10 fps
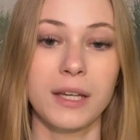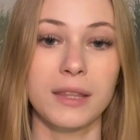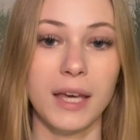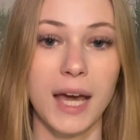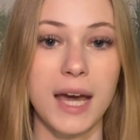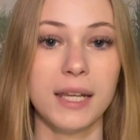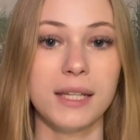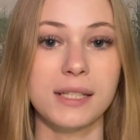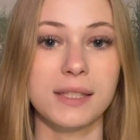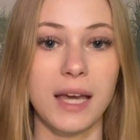The head
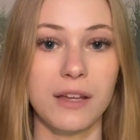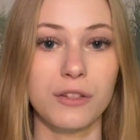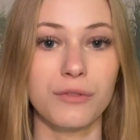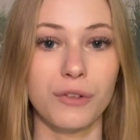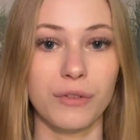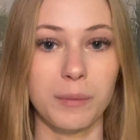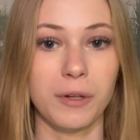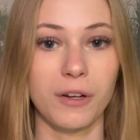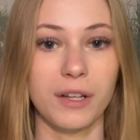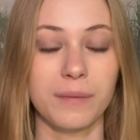is the end of the rip
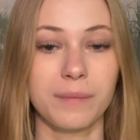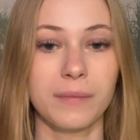current.